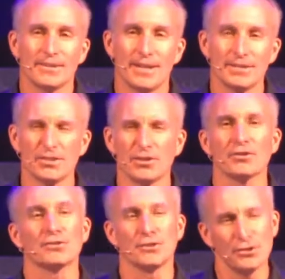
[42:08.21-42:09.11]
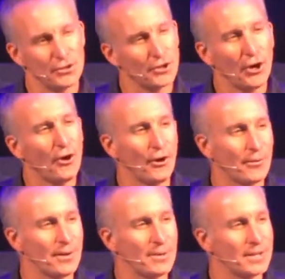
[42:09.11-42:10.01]
He's going to start searching your car,
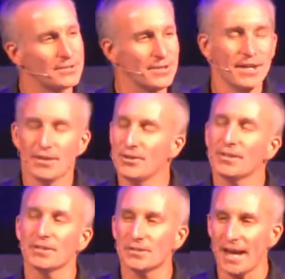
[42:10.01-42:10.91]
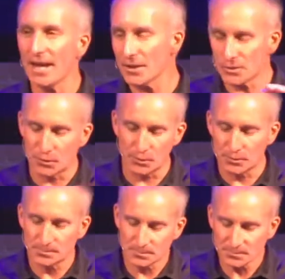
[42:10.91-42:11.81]
right? Because you get this attitude,
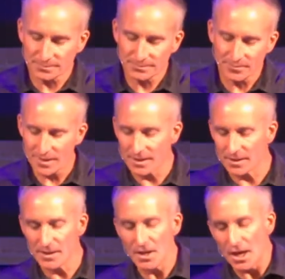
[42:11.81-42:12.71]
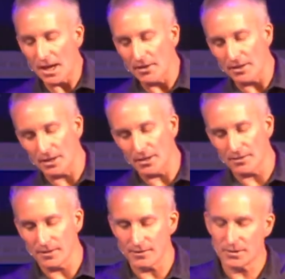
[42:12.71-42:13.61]
okay? And, and
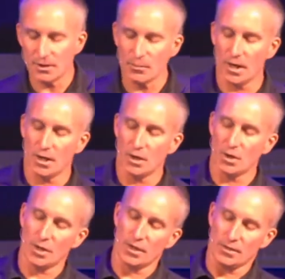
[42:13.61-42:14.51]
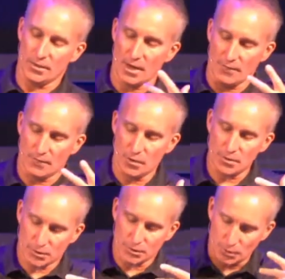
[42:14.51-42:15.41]
i tell you what, if you
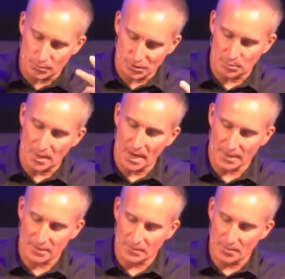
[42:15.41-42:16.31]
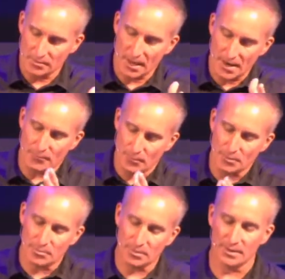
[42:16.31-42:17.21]
just show respect, life will
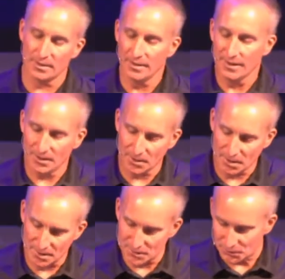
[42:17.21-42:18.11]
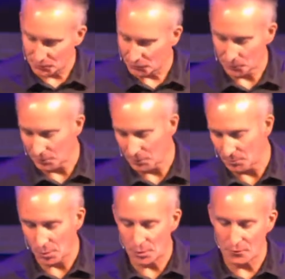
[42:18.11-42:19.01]
be a lot easier for you.
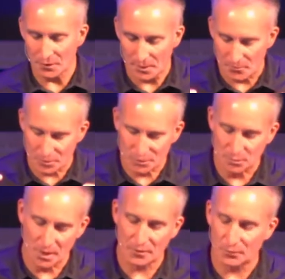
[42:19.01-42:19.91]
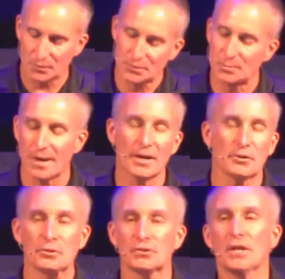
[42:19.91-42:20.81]
Motive and respectfulness
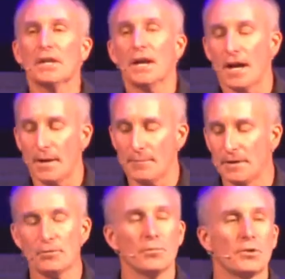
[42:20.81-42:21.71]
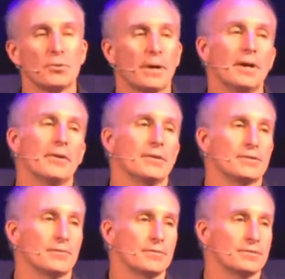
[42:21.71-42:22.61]
matters, um, even with your parents.
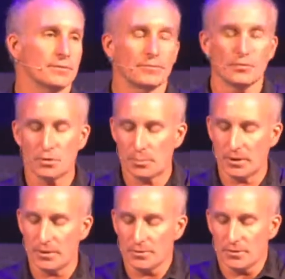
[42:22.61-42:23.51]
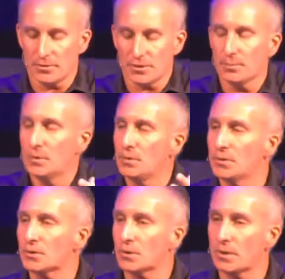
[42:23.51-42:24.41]
If you still live with your parents and there's something you
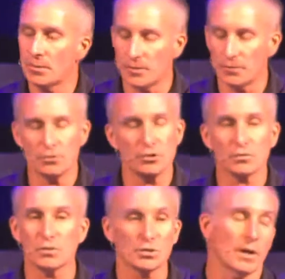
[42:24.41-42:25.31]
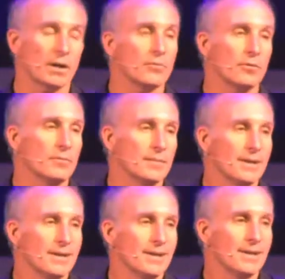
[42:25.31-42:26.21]
disagree with, if you're just respectful
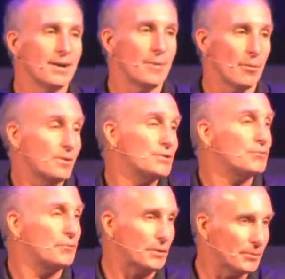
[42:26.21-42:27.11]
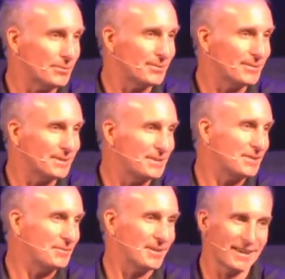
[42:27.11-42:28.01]
about what you feel and,
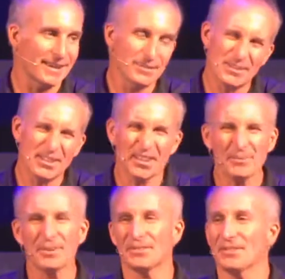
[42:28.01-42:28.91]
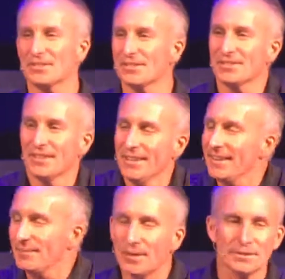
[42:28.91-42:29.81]
and like, hey, can we talk about this? Because
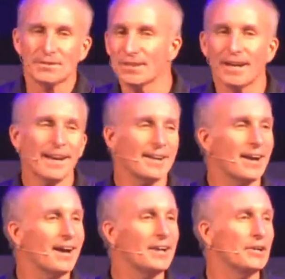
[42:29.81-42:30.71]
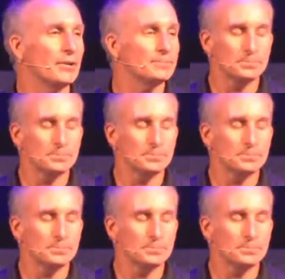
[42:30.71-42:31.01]
I'm not seeing eye to eye here.